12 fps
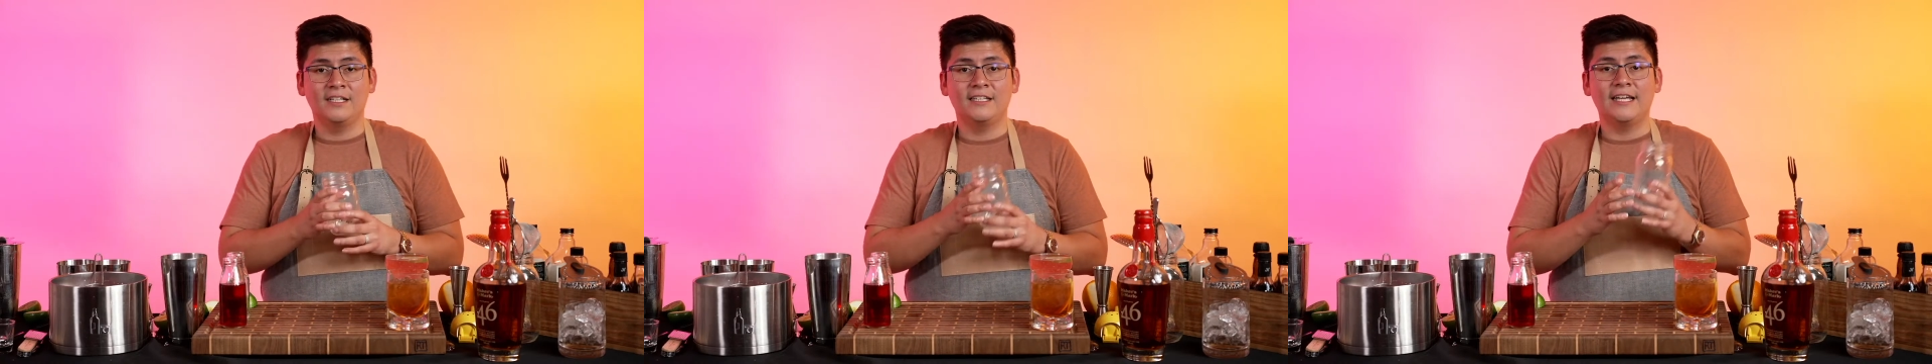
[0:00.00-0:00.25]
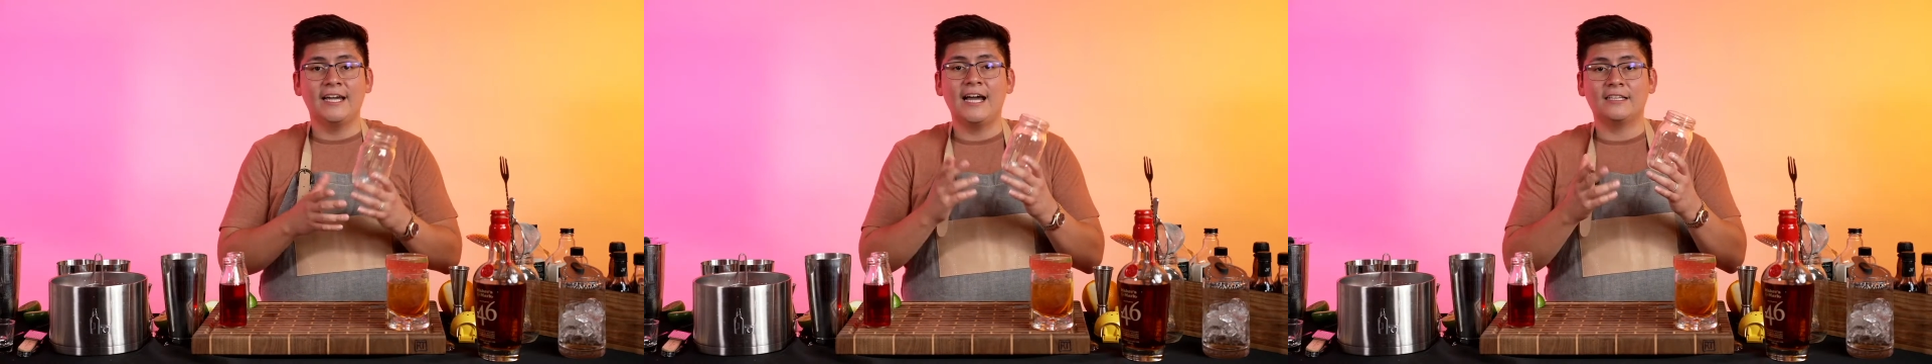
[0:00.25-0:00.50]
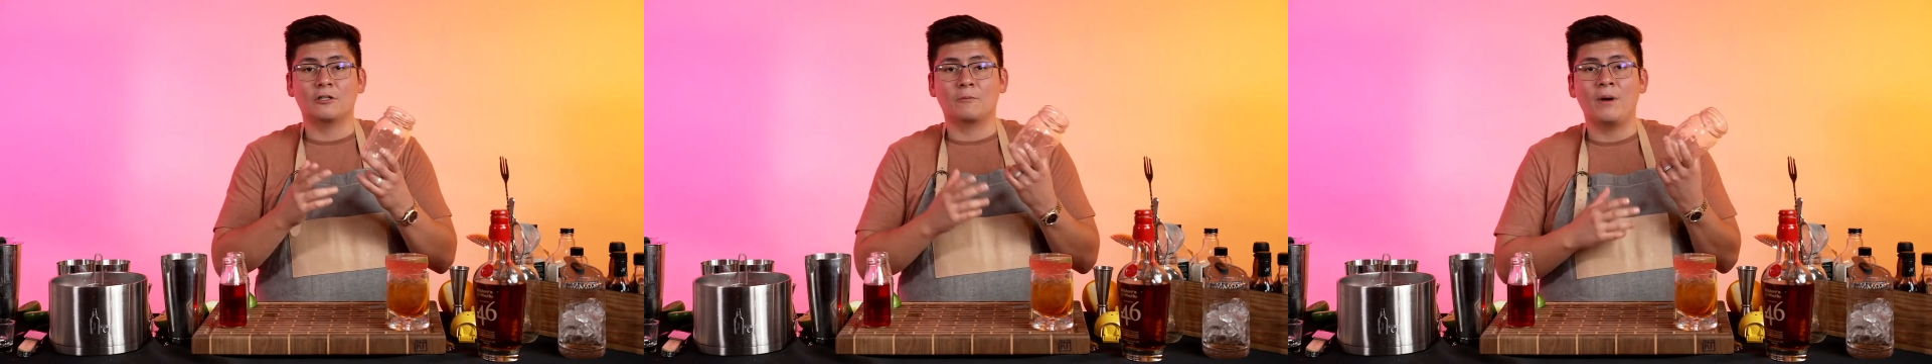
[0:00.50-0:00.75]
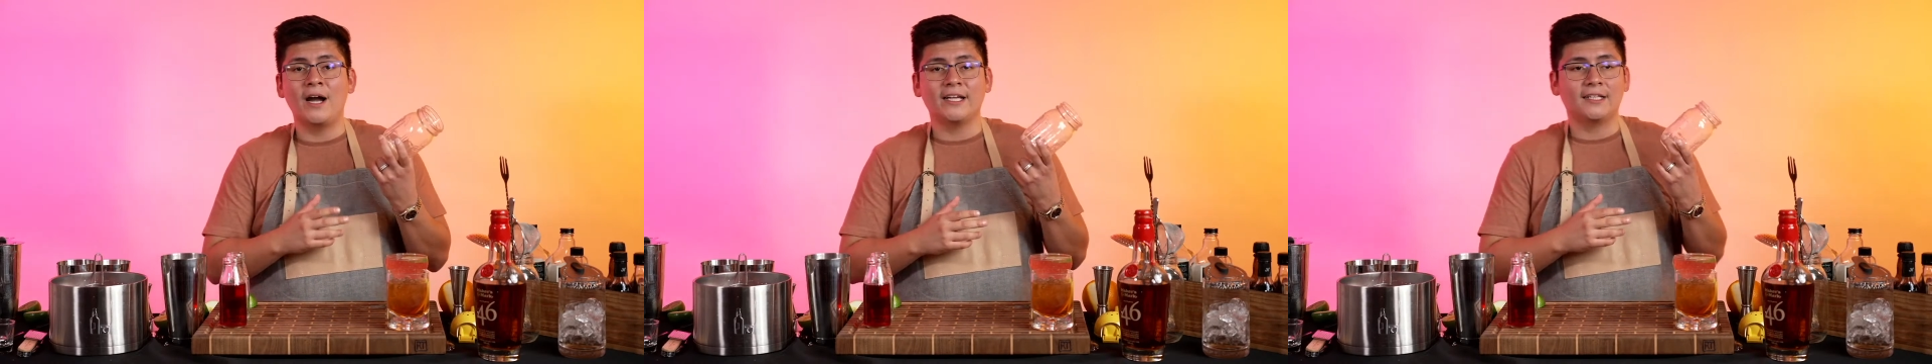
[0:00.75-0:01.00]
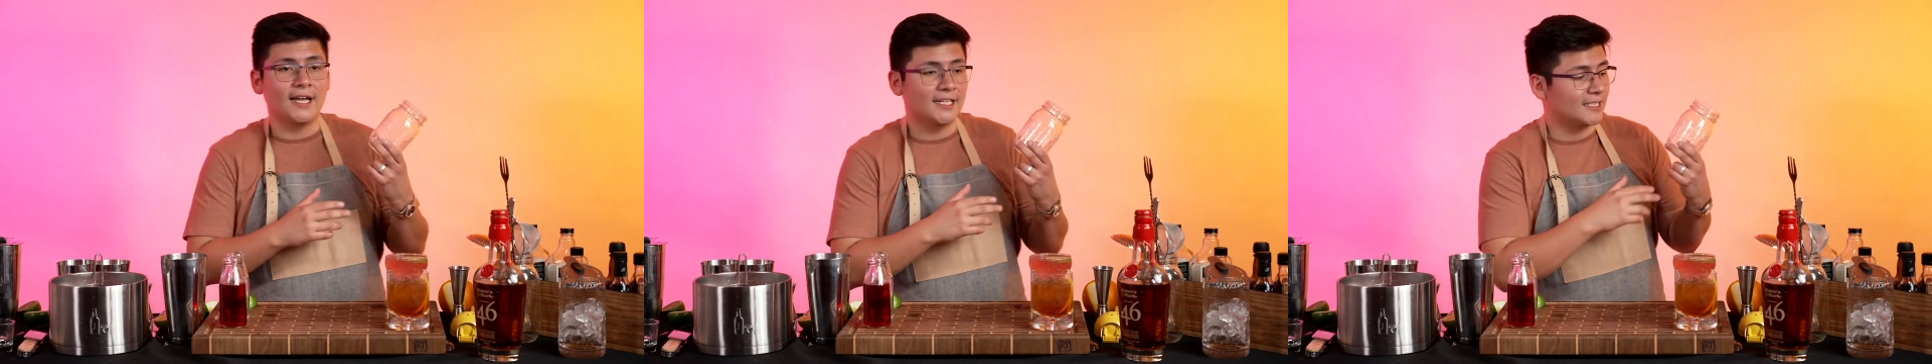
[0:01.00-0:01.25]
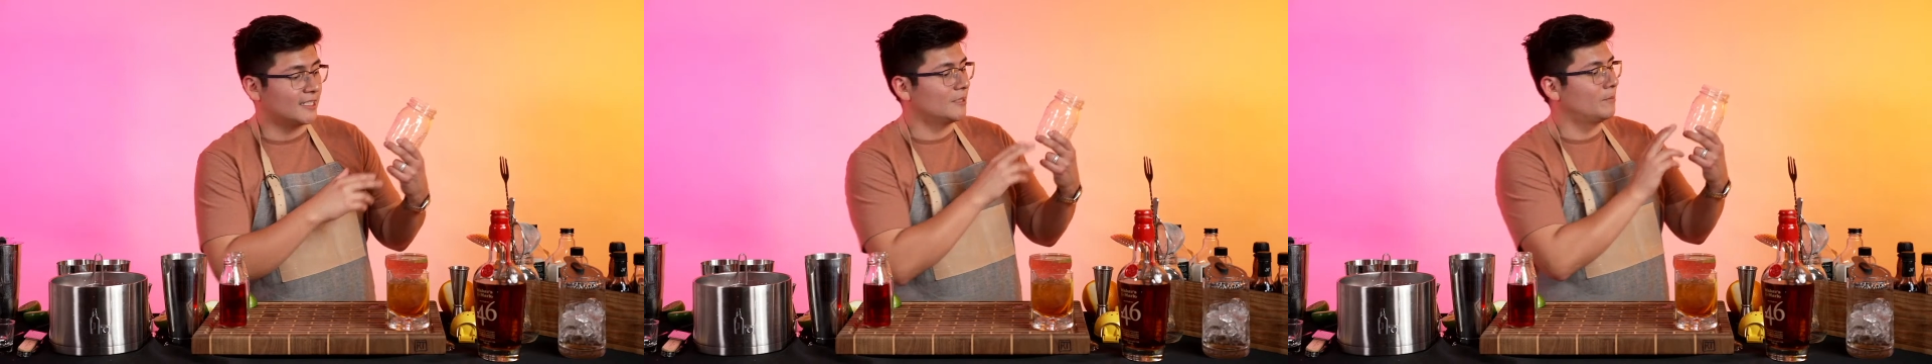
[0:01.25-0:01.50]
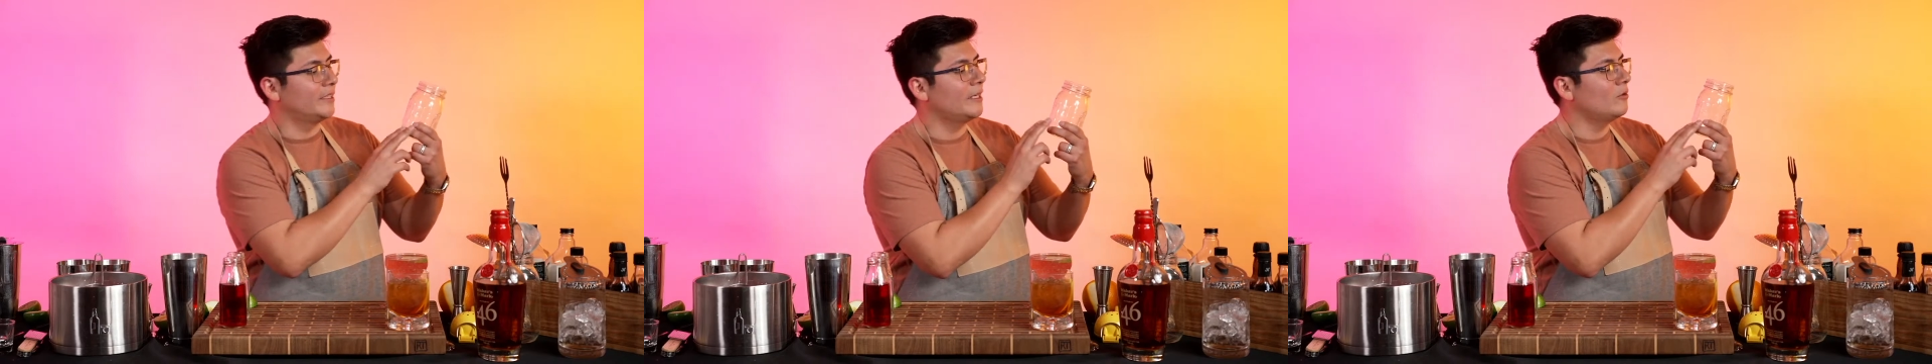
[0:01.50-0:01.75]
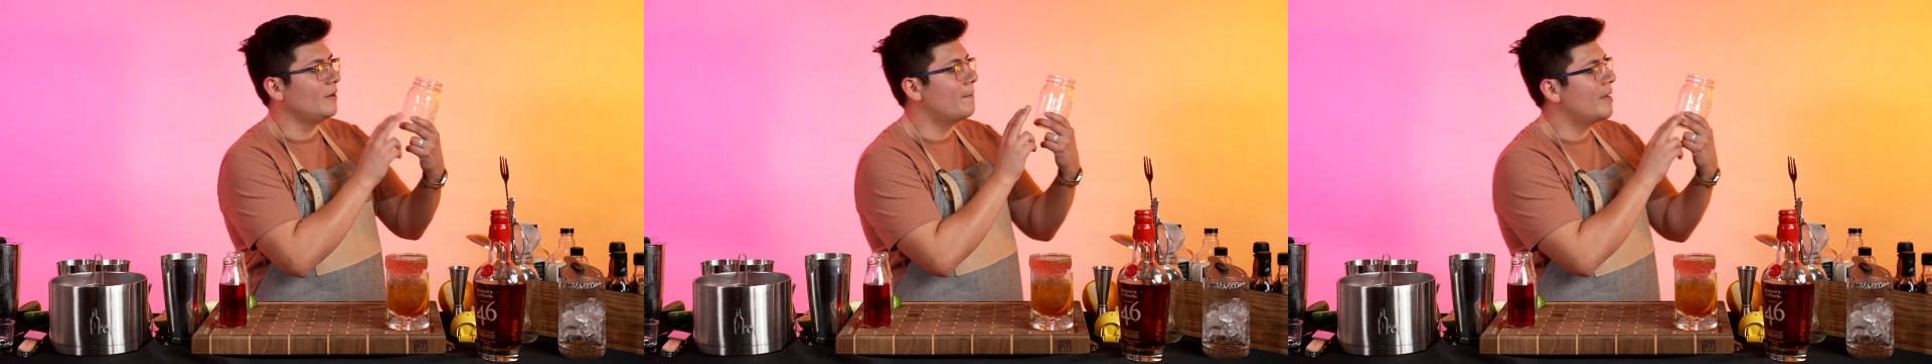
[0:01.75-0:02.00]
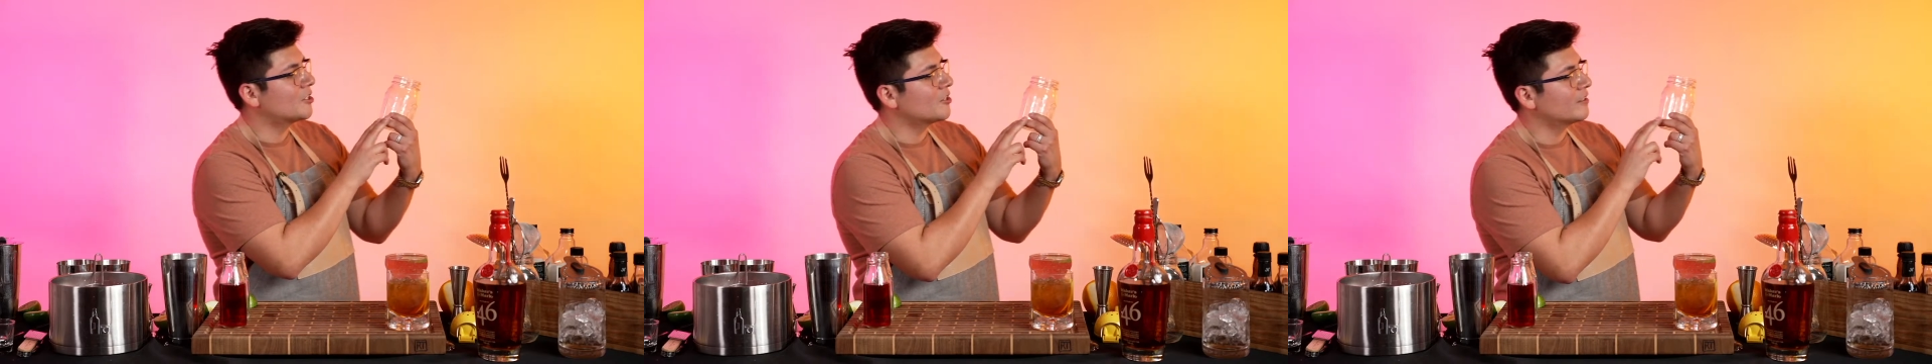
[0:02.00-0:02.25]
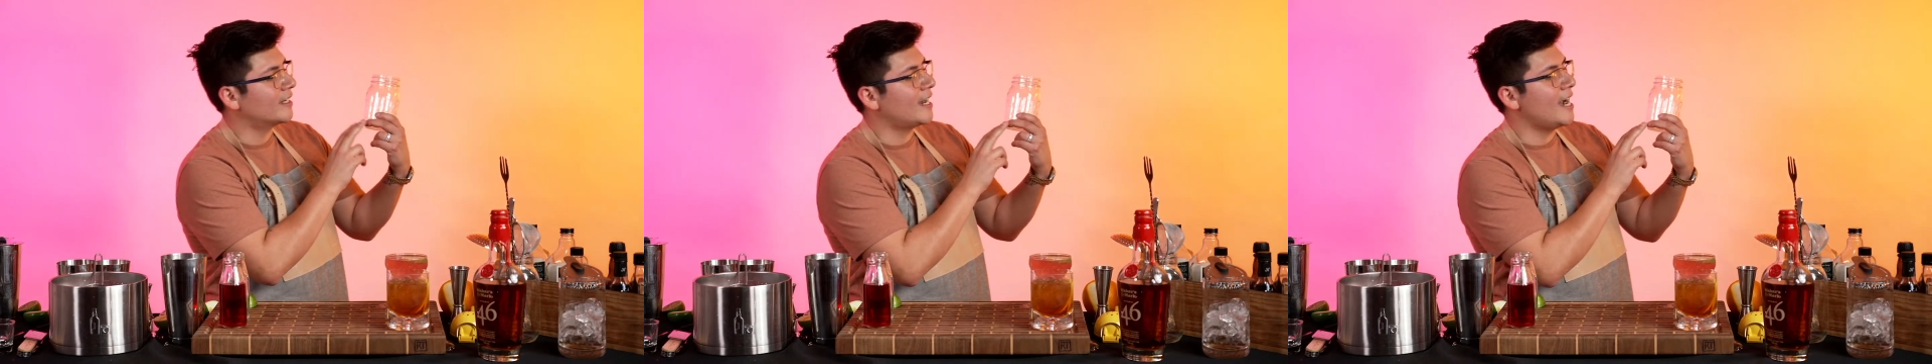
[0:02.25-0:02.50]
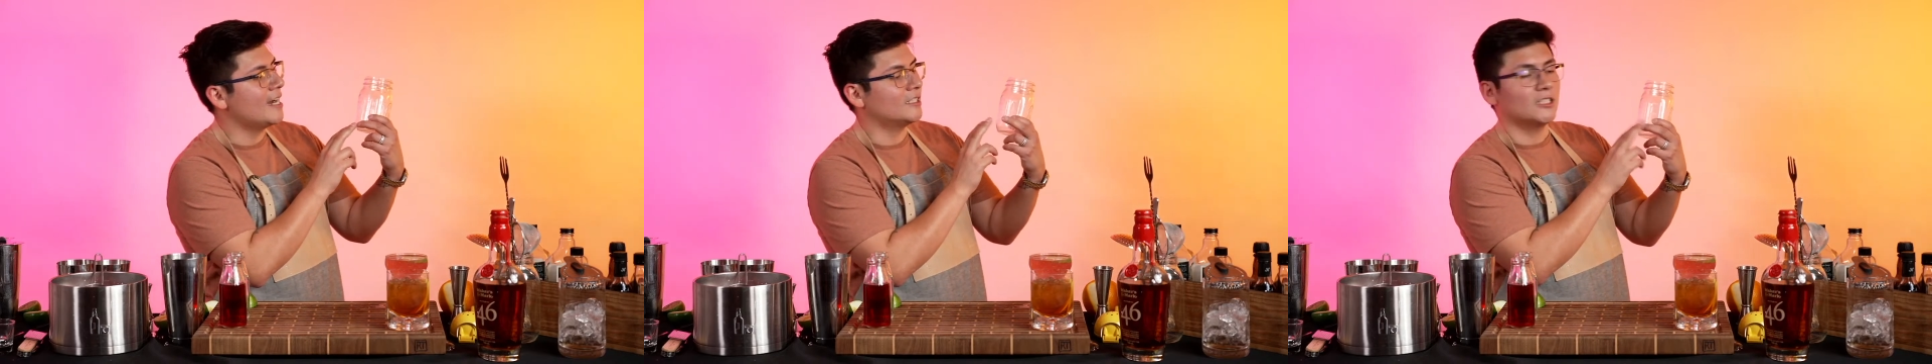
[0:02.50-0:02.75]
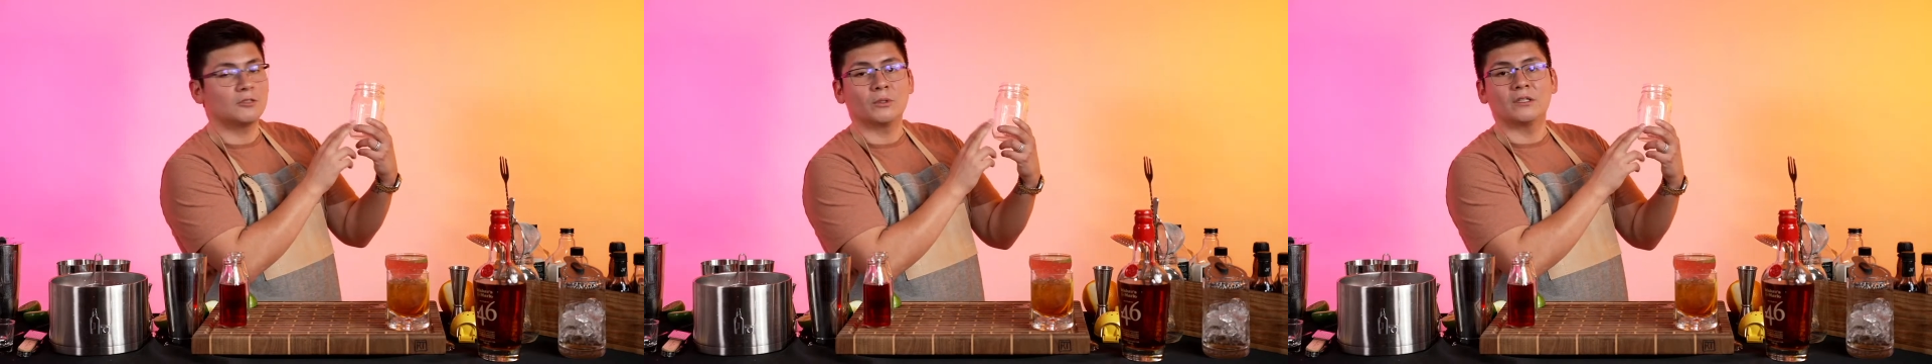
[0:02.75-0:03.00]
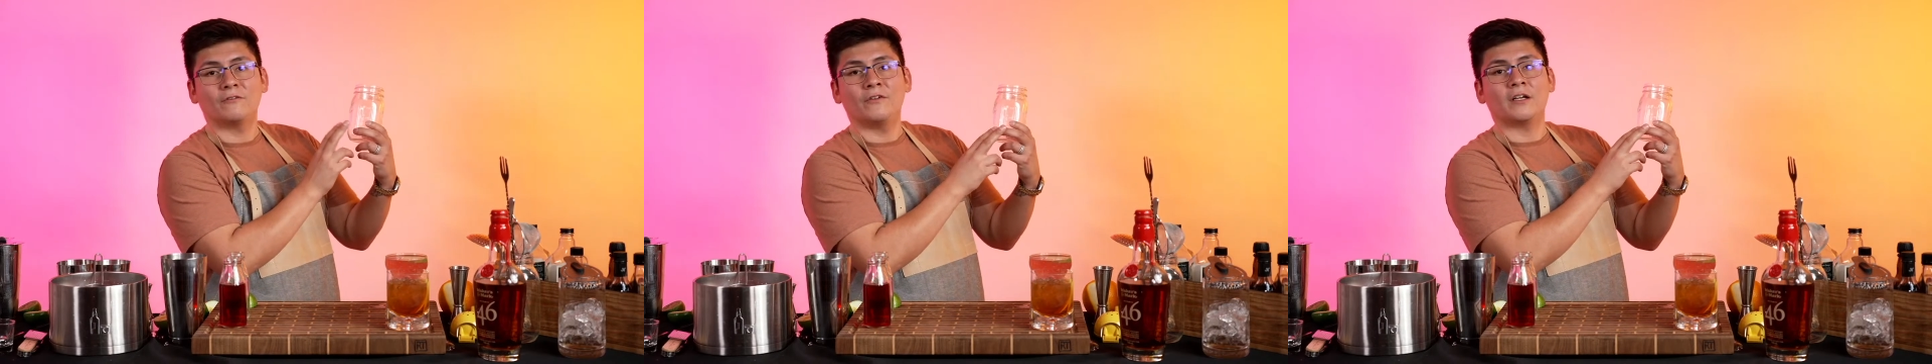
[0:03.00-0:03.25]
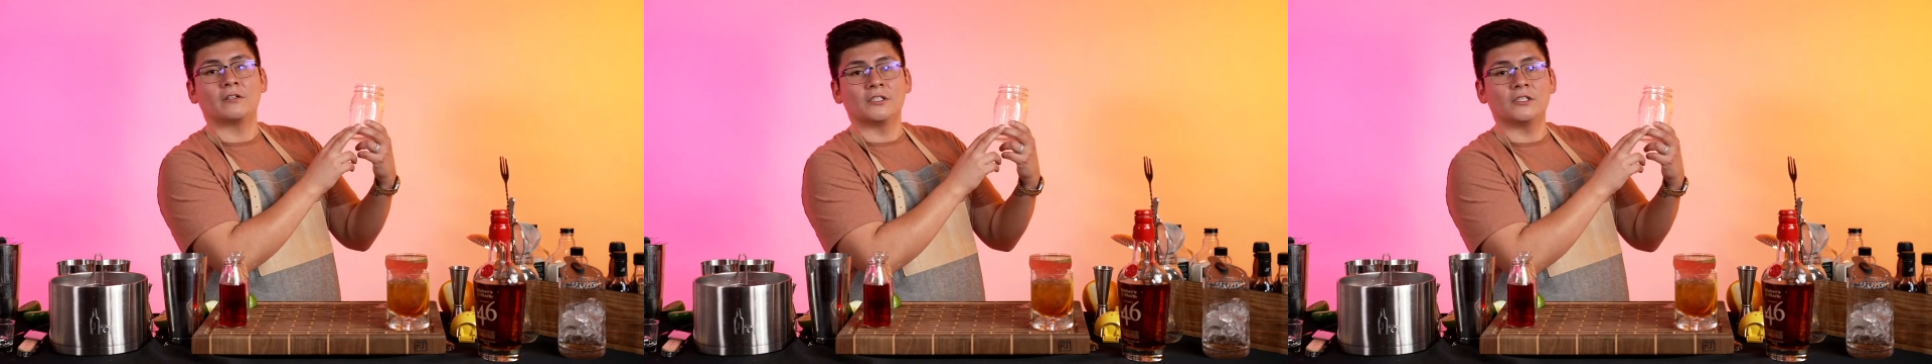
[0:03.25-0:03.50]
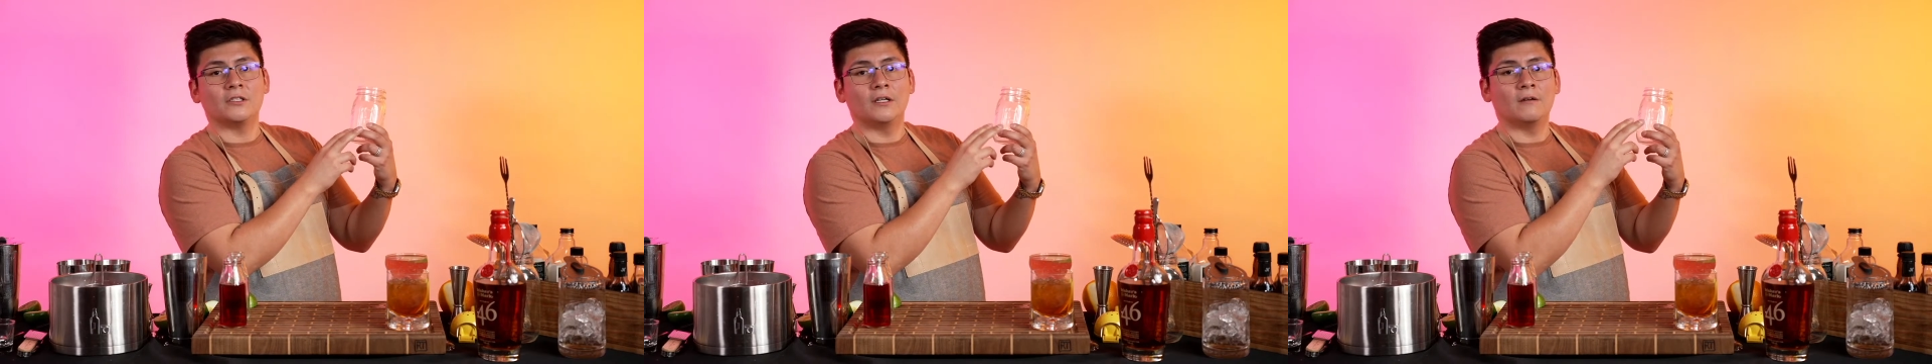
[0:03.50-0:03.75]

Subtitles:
They had their pint glasses, but they would measure the cocktails with the fingers,